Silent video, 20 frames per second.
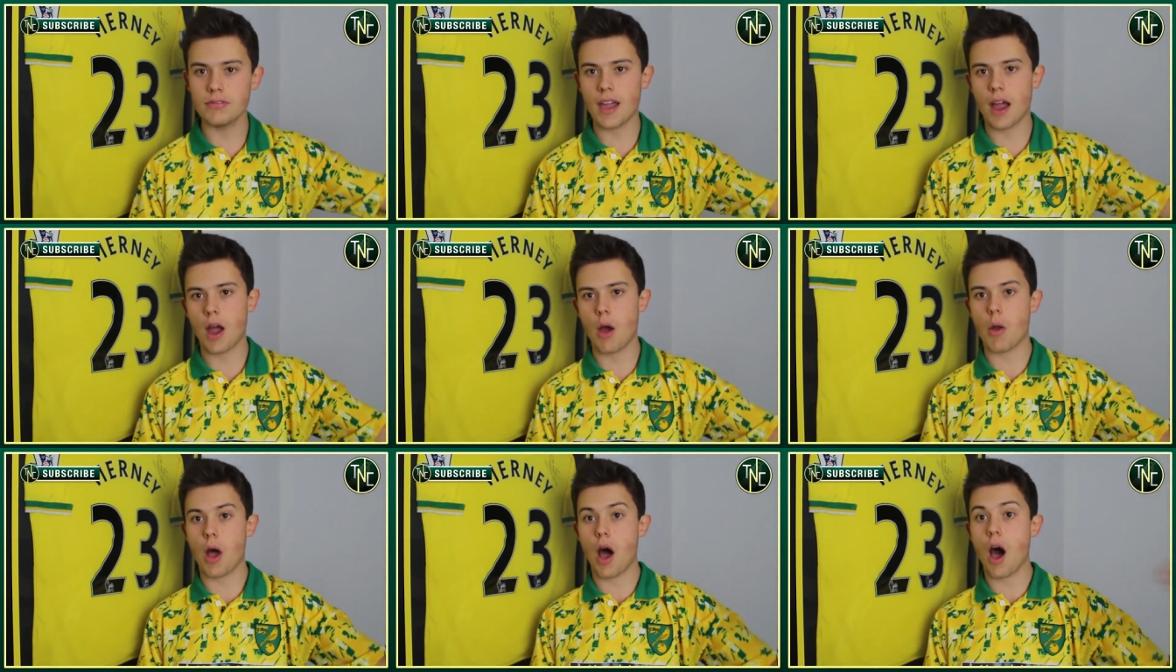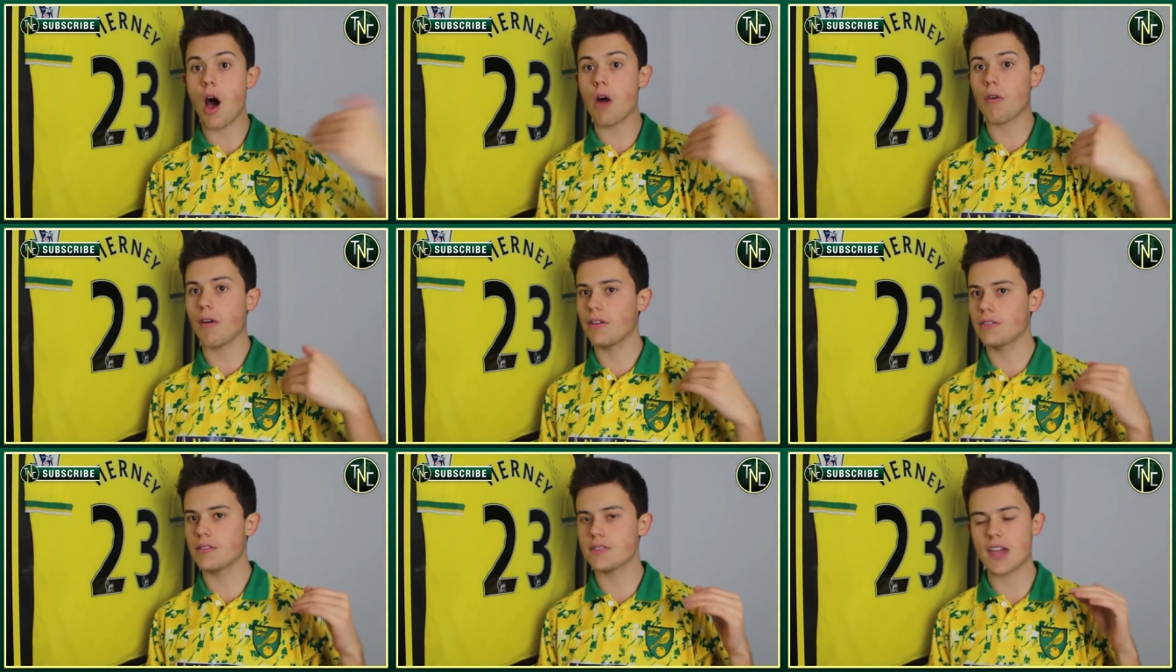Down
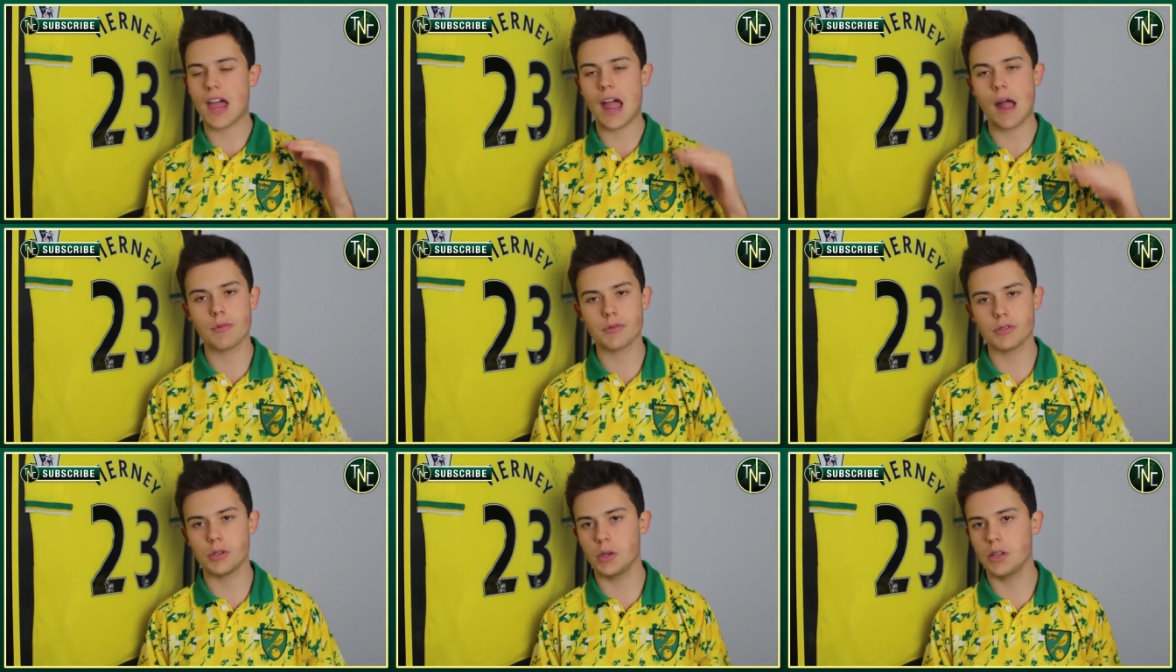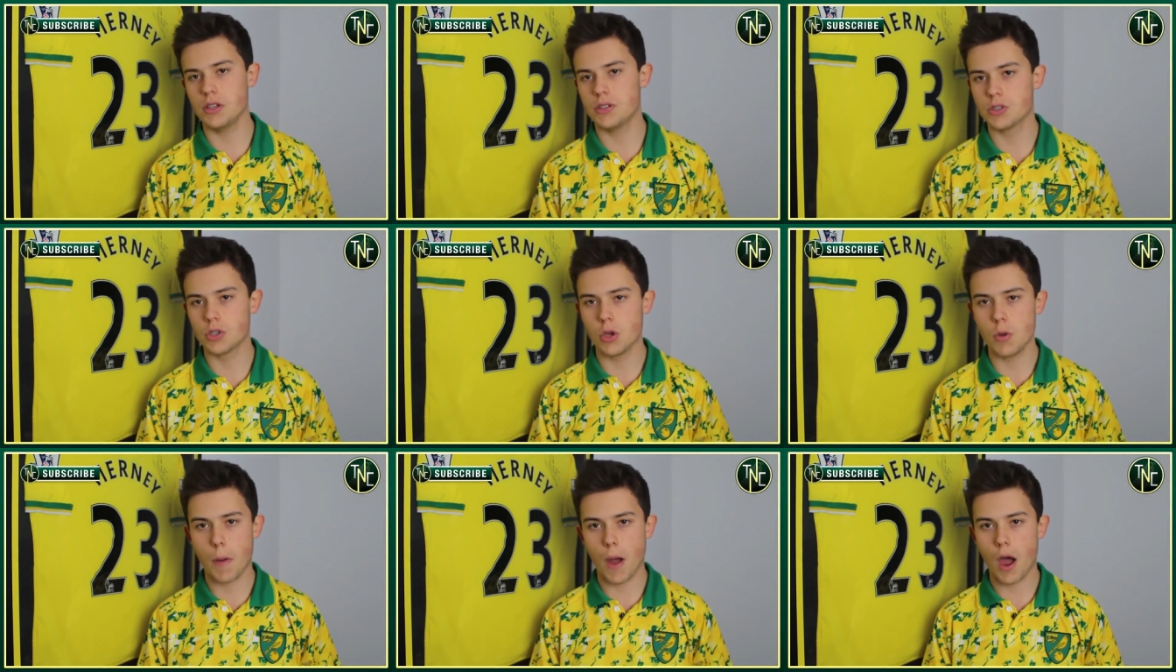our end is absolutely
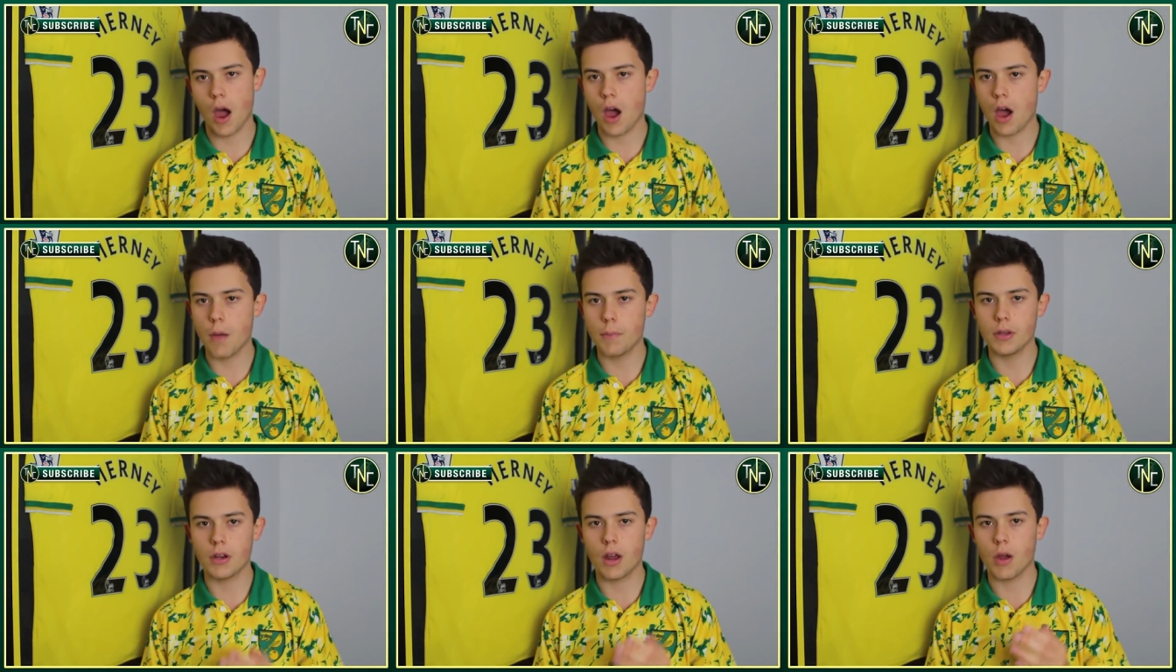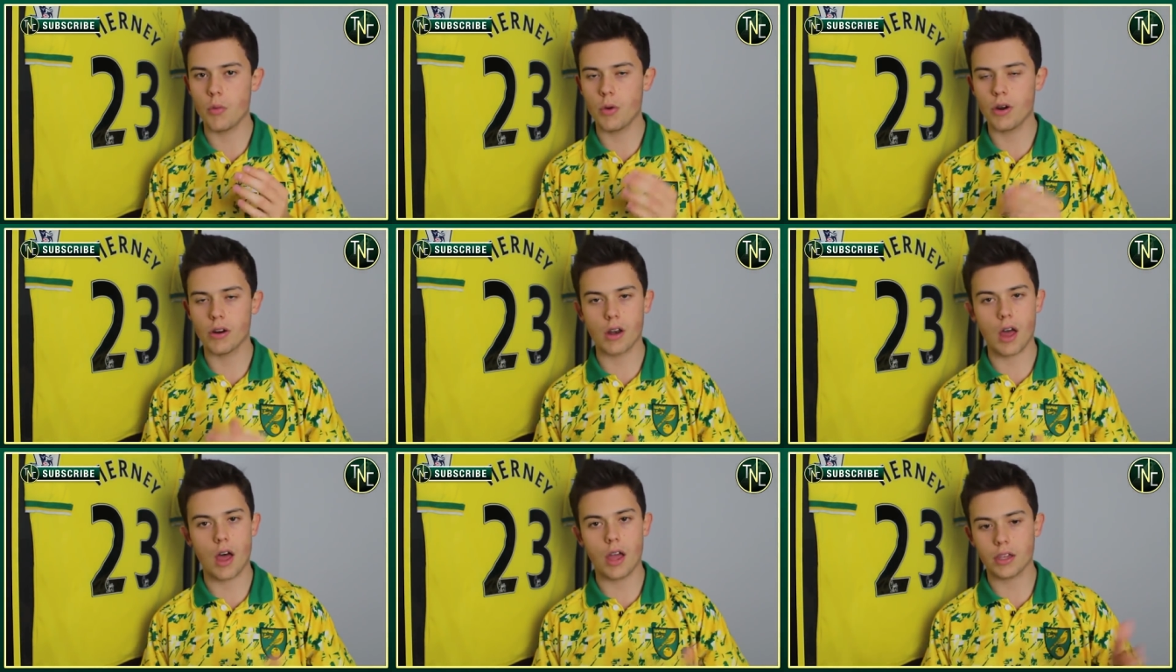superb. You know,
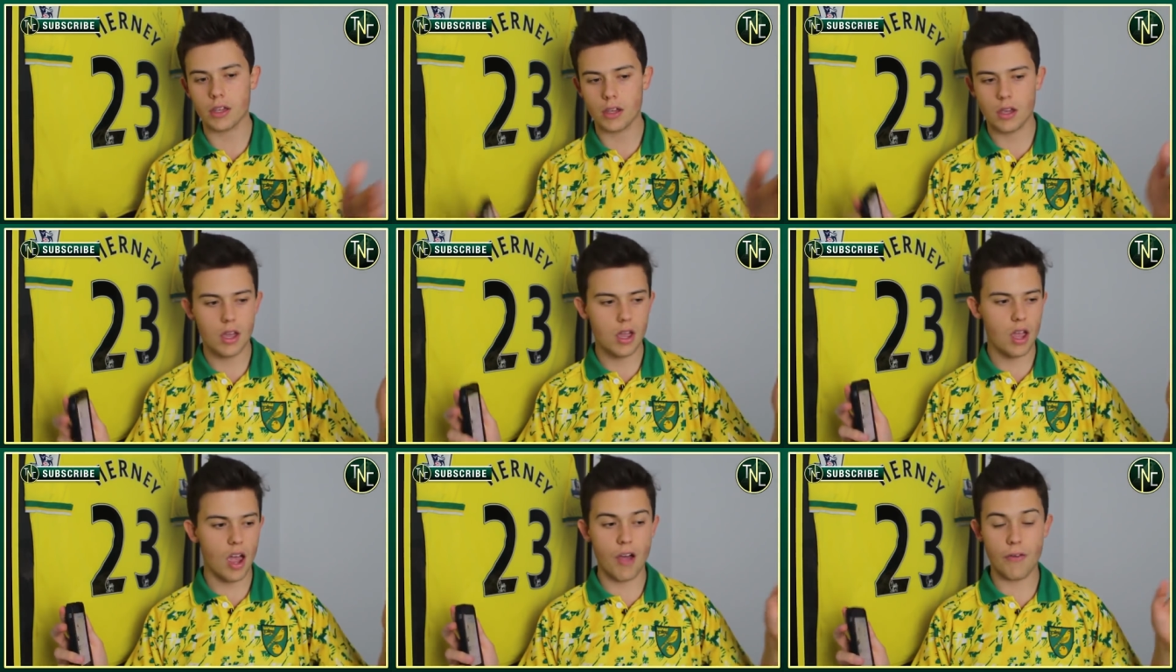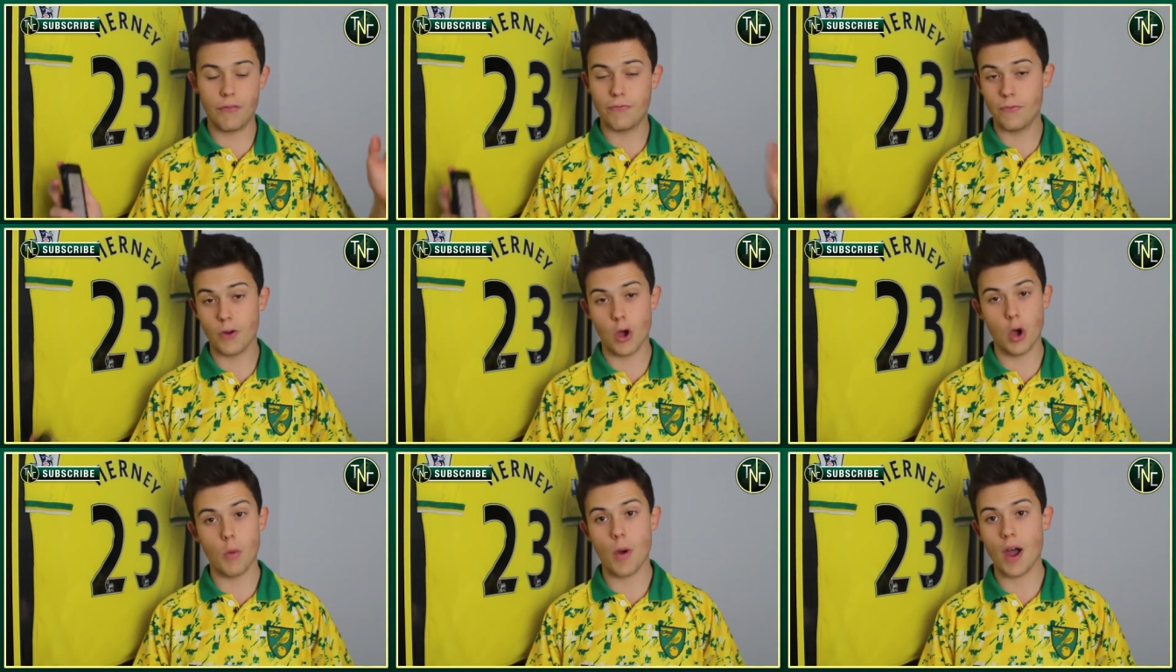we're like a
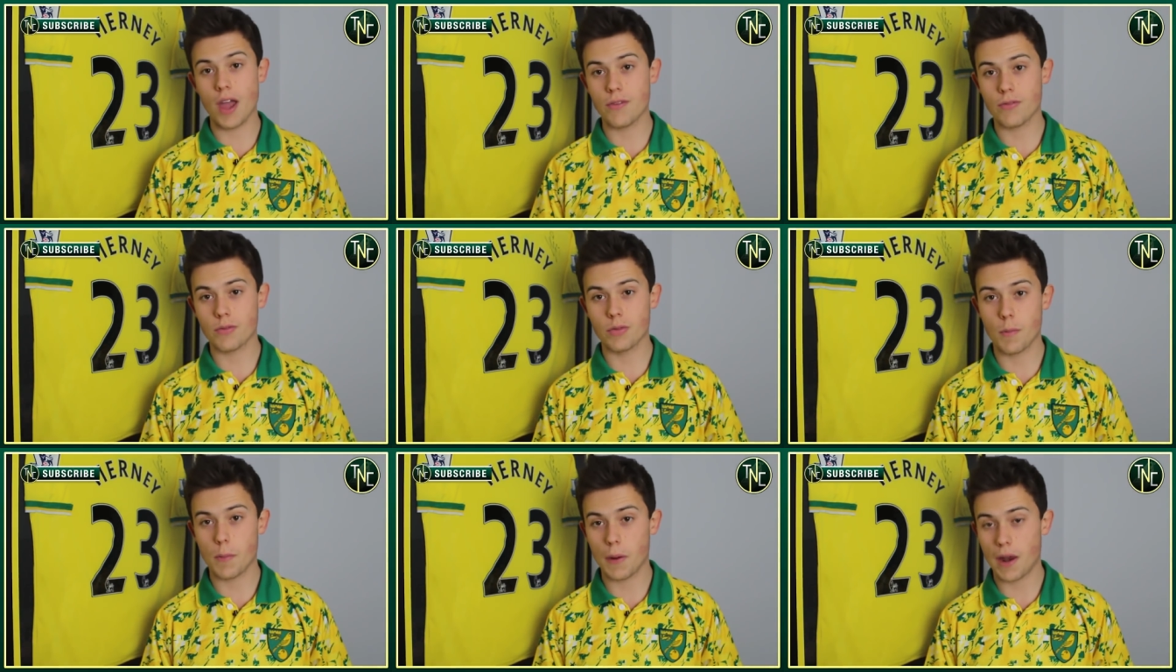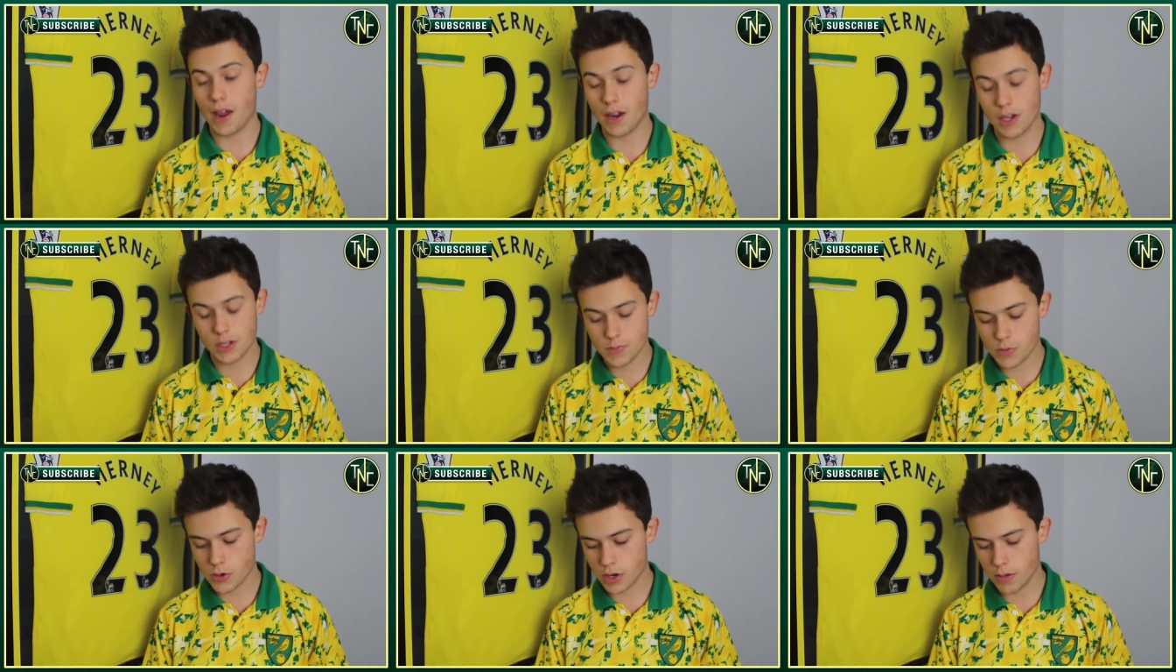foot away from the
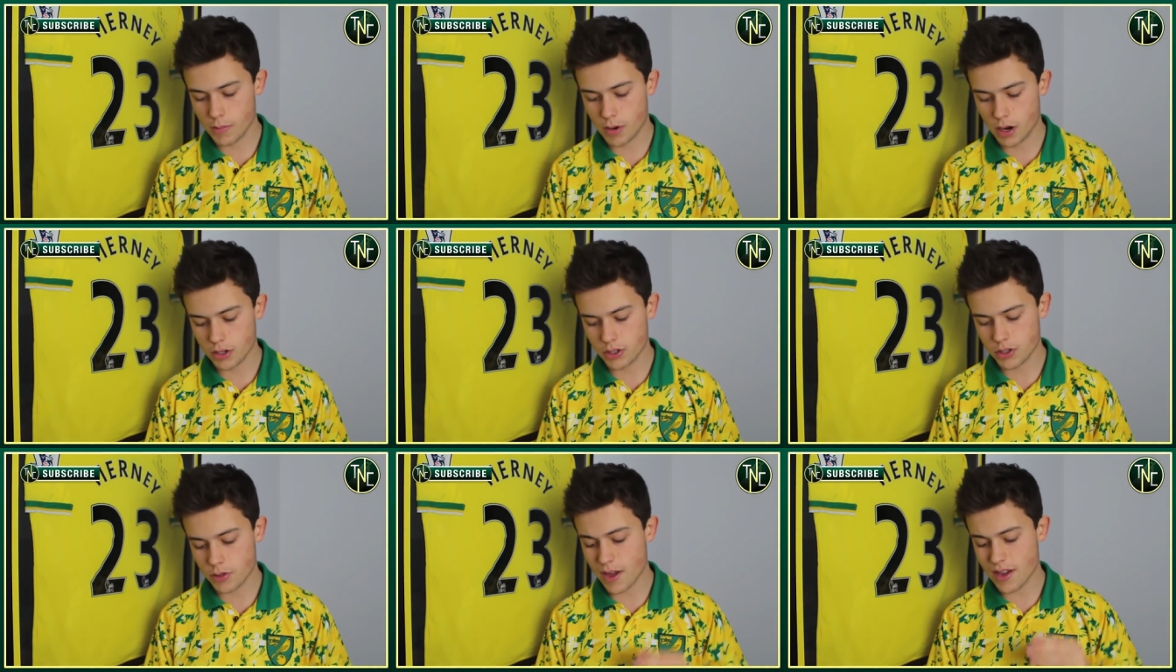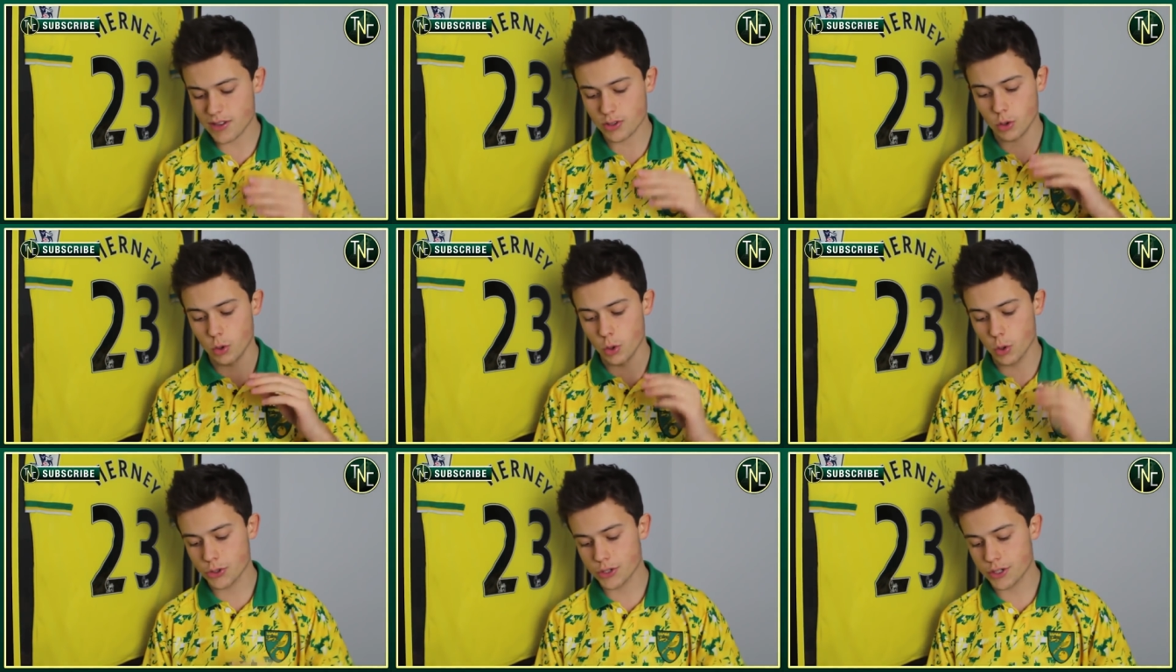players pretty much. So that's
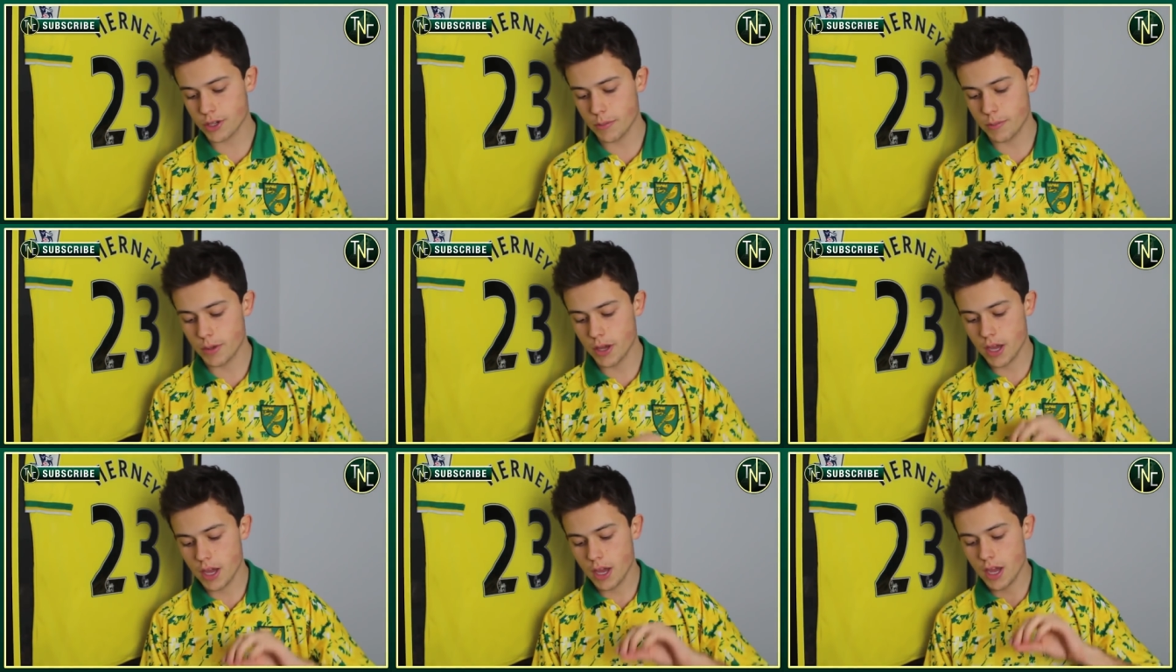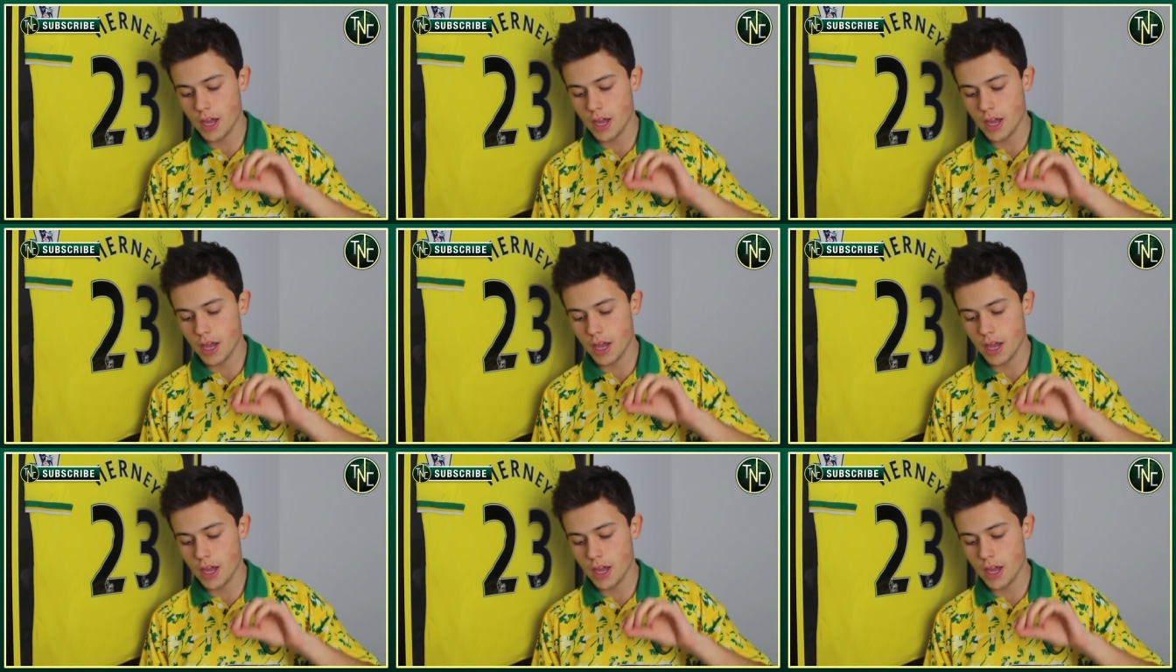awesome.